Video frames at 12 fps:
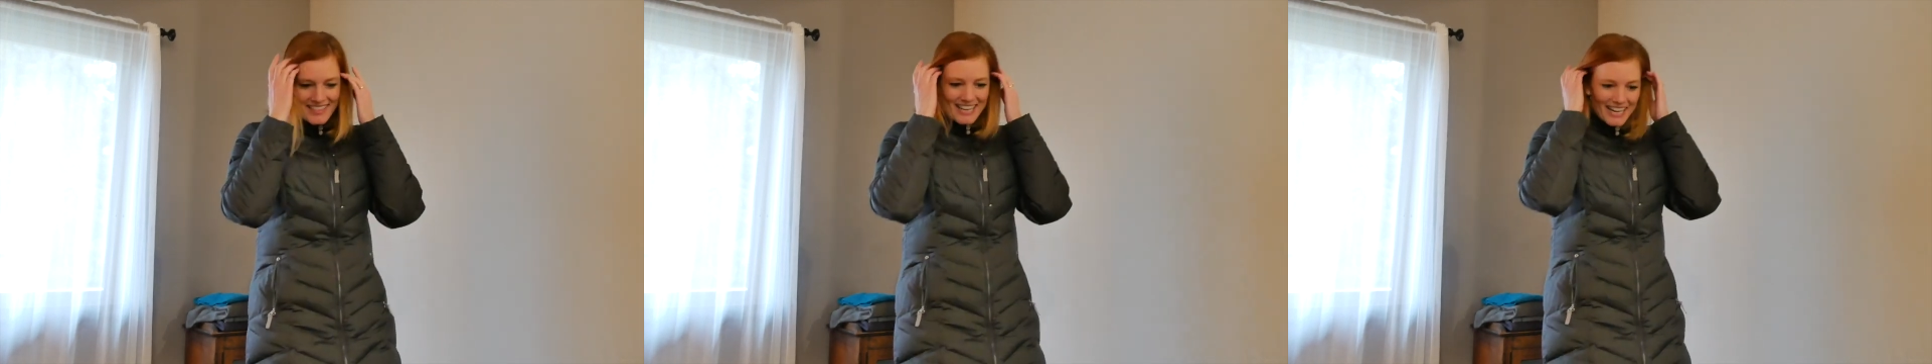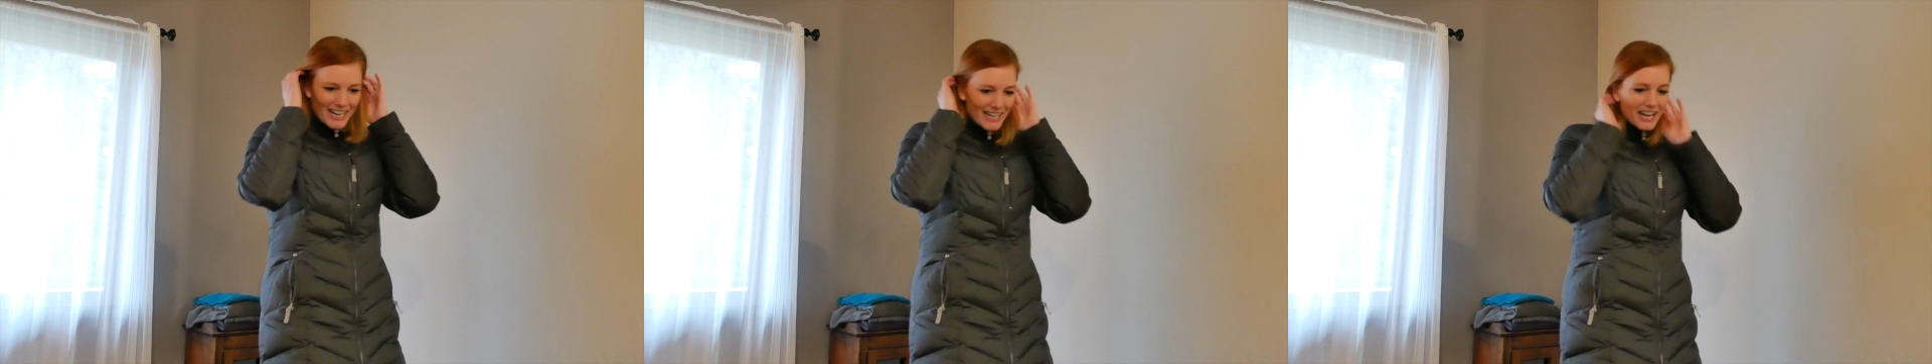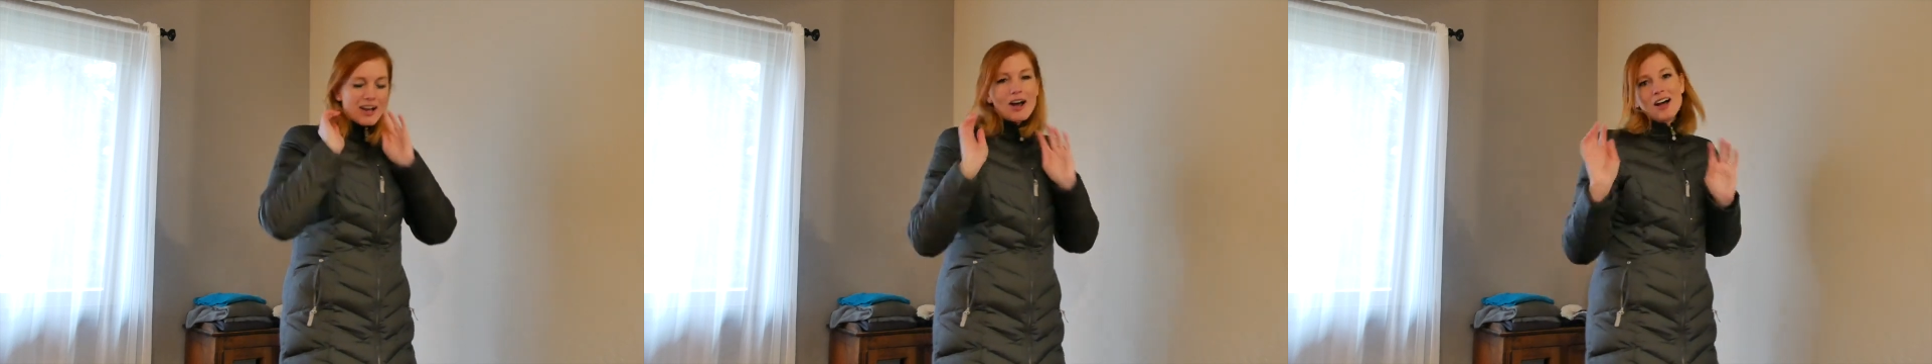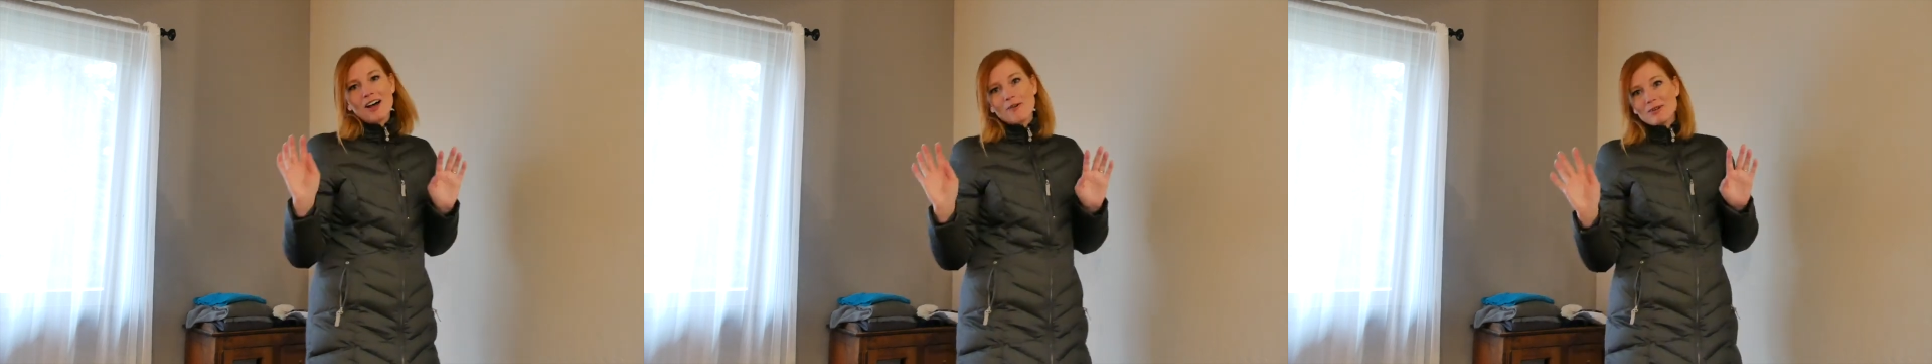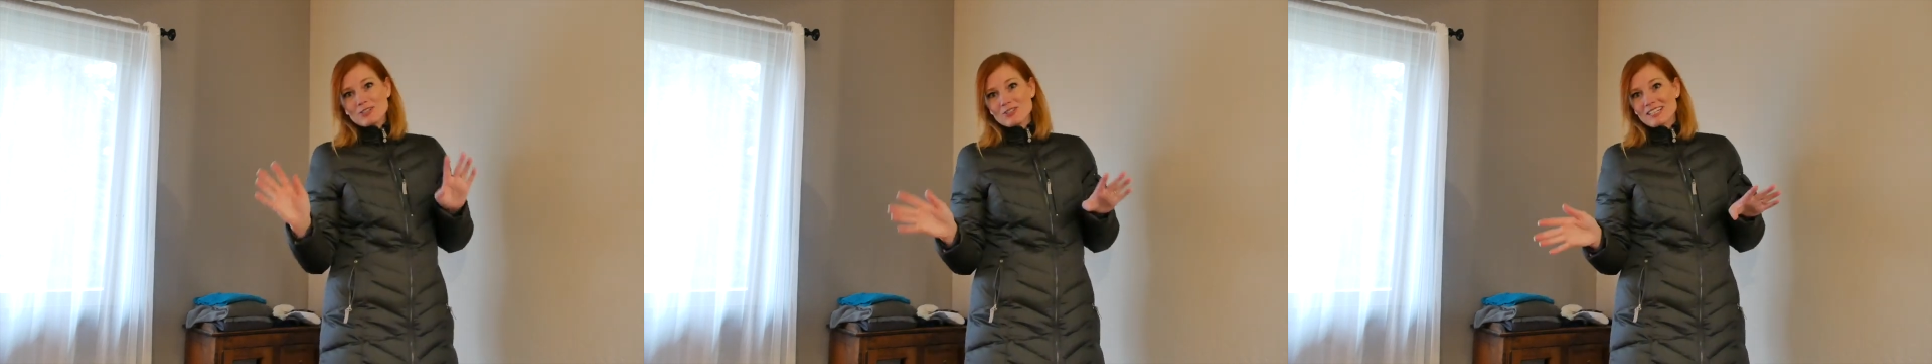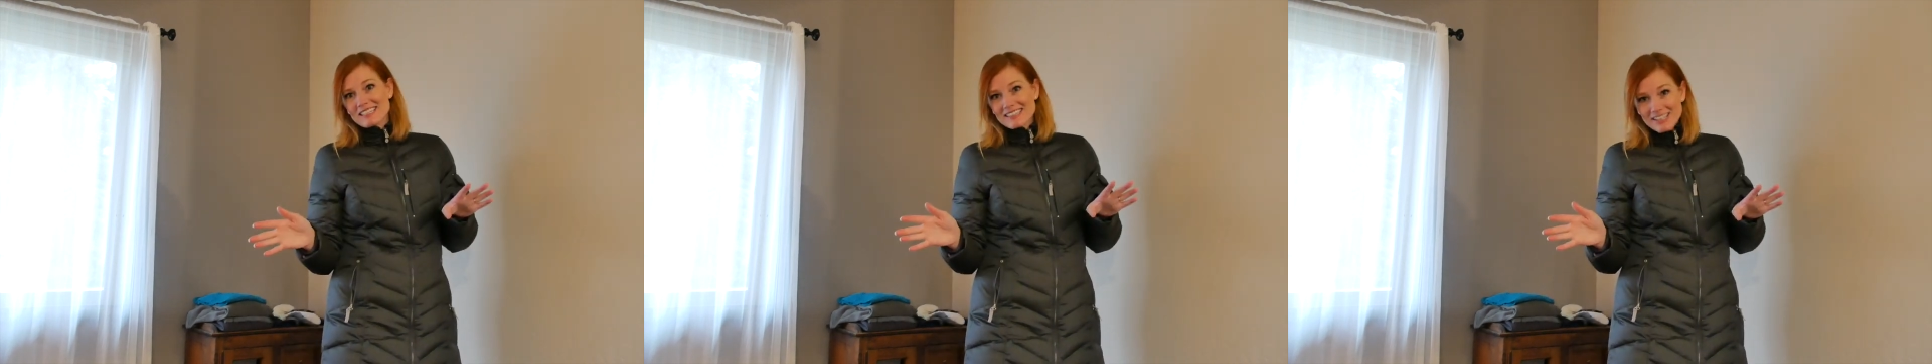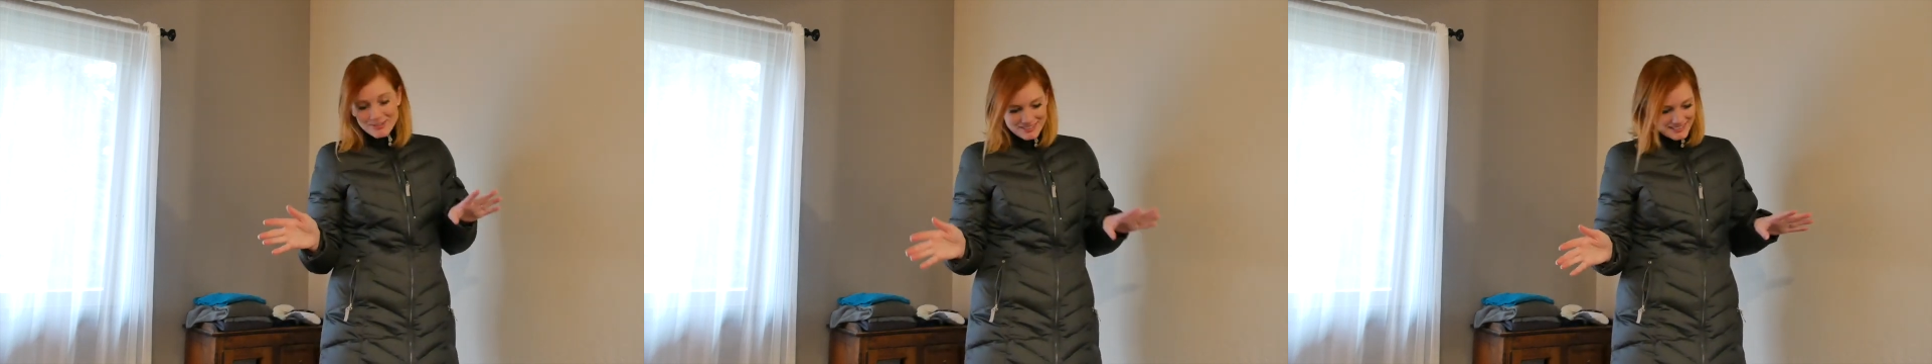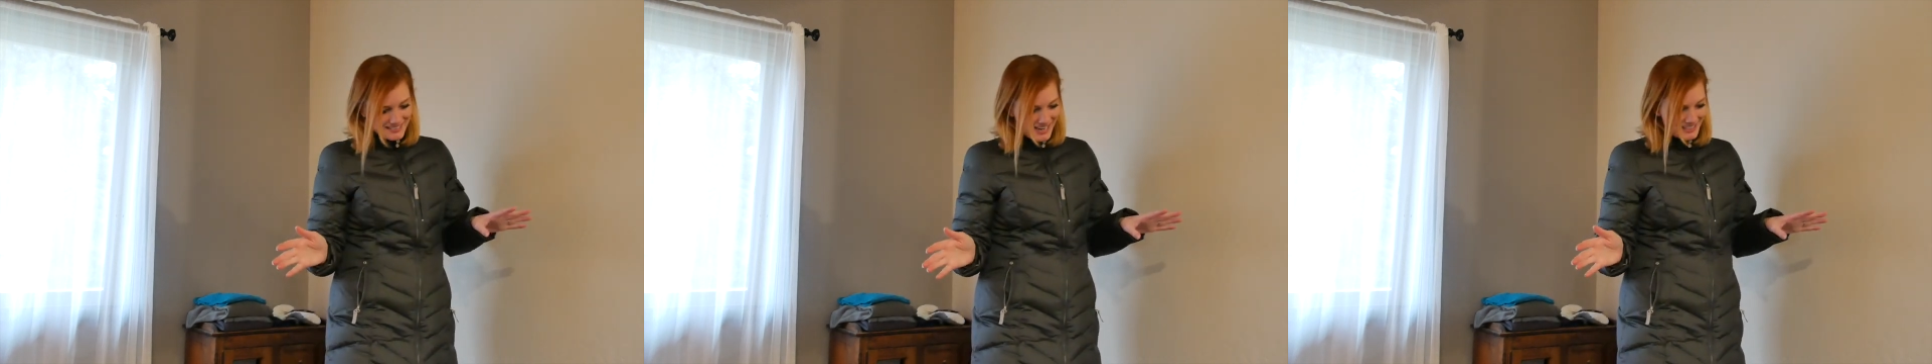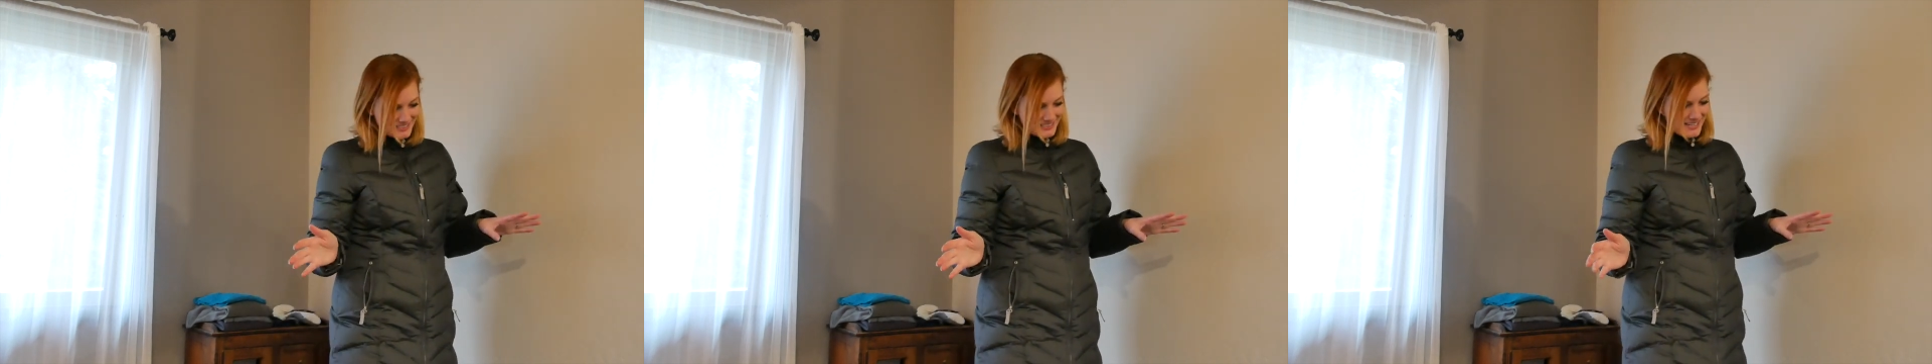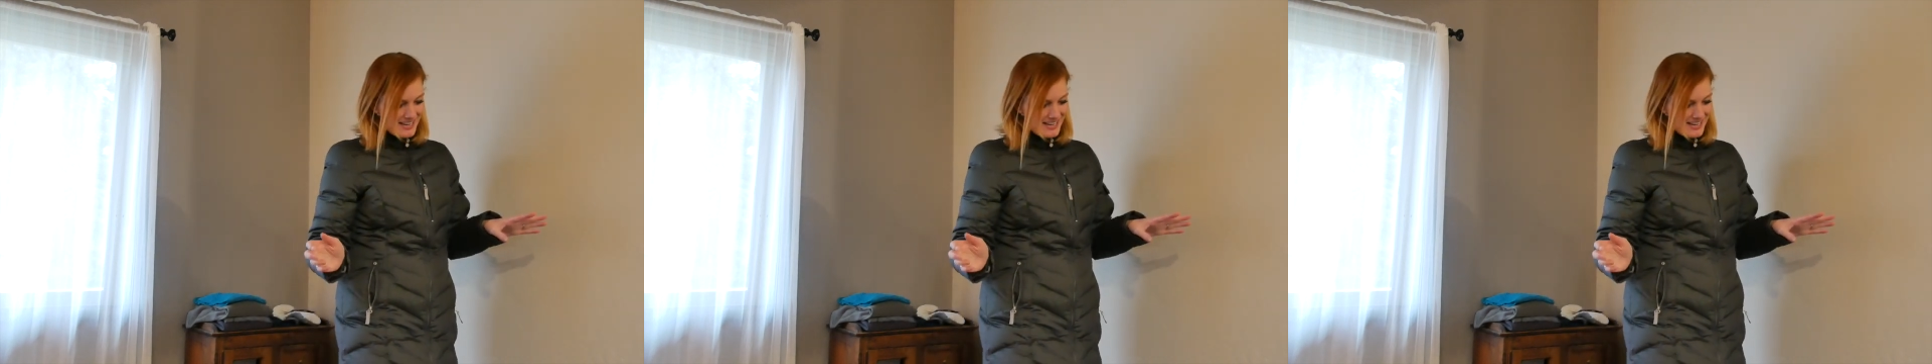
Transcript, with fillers: then once you get those socks